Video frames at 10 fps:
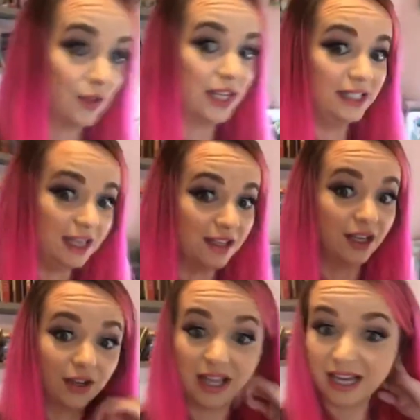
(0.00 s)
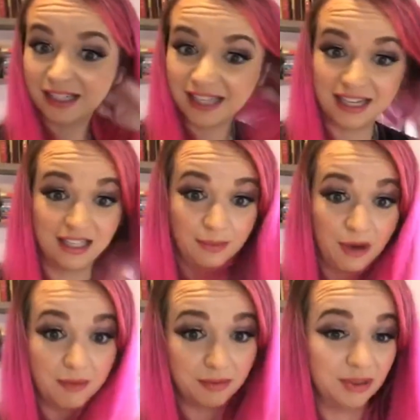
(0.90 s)
that's it. So like I said, it's
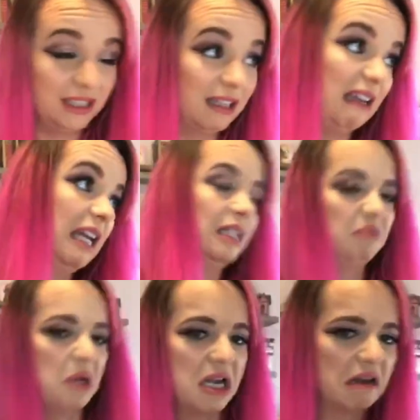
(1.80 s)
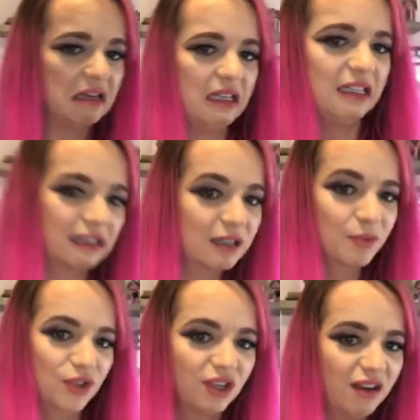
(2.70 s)
probably like
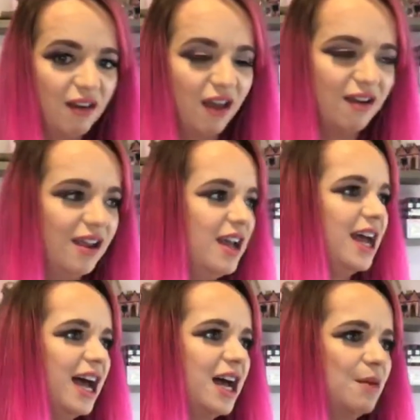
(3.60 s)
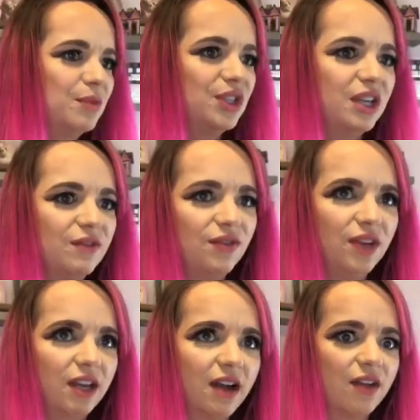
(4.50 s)
96% done. We just have to
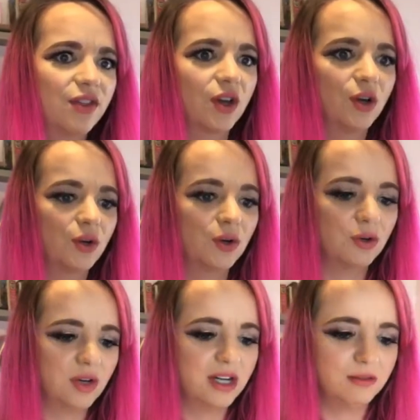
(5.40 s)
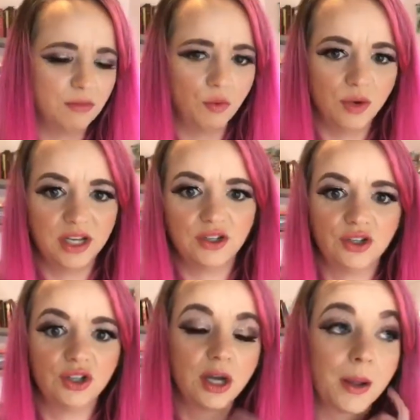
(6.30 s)
figure out the whole
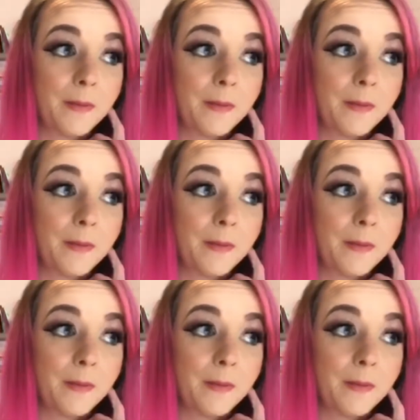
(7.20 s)
which